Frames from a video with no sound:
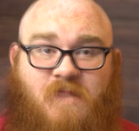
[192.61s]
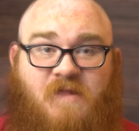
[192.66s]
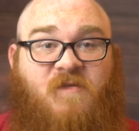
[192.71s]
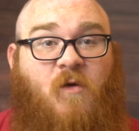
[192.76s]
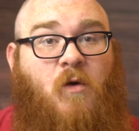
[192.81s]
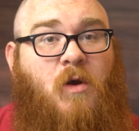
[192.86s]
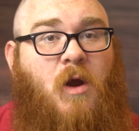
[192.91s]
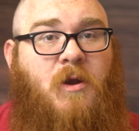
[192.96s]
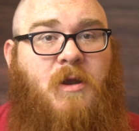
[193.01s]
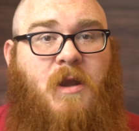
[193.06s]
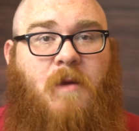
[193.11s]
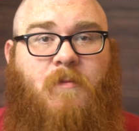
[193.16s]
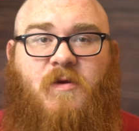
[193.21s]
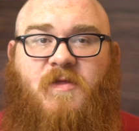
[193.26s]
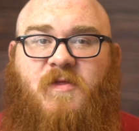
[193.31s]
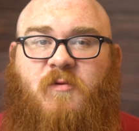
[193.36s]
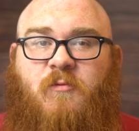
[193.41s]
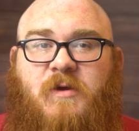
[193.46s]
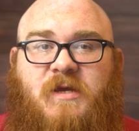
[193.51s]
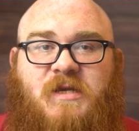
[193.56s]
For our
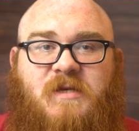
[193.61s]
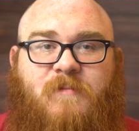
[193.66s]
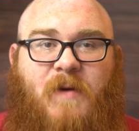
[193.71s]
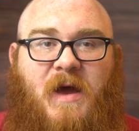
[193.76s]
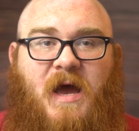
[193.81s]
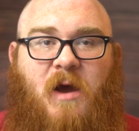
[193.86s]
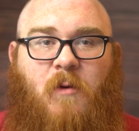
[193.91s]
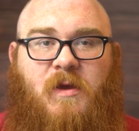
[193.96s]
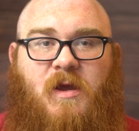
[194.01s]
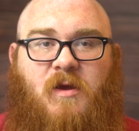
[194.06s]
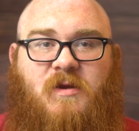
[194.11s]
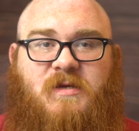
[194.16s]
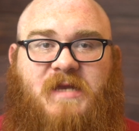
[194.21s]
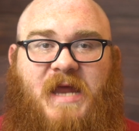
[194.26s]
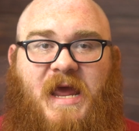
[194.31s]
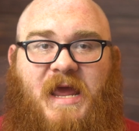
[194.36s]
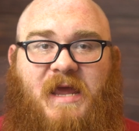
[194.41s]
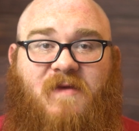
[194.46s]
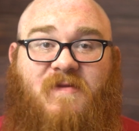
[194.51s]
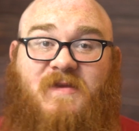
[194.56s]
#3 spot, we are
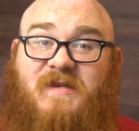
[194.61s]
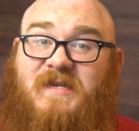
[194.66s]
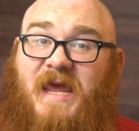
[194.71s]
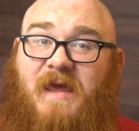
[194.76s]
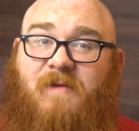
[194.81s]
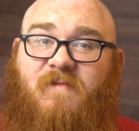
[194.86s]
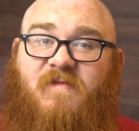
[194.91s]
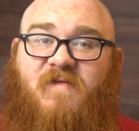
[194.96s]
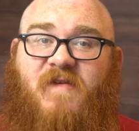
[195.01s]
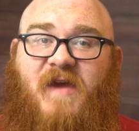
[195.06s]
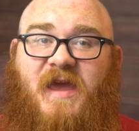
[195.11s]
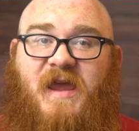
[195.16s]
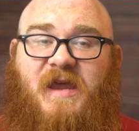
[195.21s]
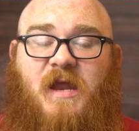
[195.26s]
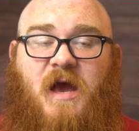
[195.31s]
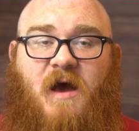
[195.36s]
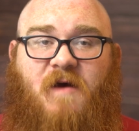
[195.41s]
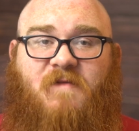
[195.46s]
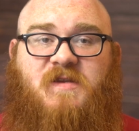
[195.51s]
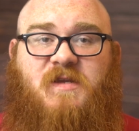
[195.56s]
staying in the same vein
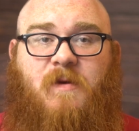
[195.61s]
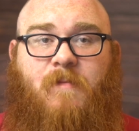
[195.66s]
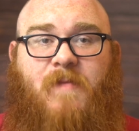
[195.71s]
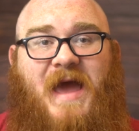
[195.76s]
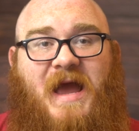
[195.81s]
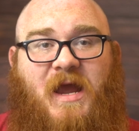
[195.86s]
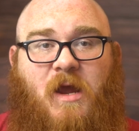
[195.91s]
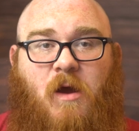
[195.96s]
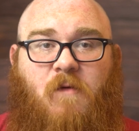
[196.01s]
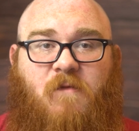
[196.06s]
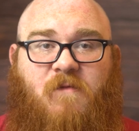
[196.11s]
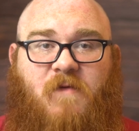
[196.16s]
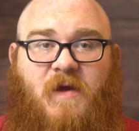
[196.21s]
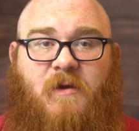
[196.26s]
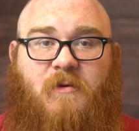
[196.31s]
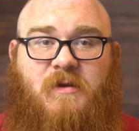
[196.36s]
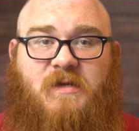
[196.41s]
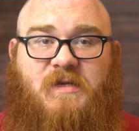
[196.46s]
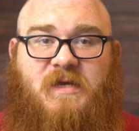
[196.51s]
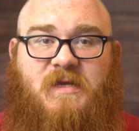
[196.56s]
of tobacco
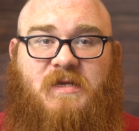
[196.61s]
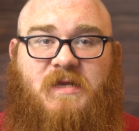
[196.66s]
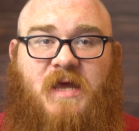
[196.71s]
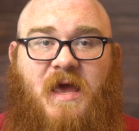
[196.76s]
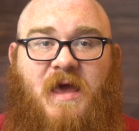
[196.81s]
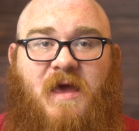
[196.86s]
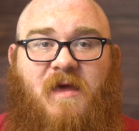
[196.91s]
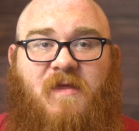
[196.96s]
fragrances.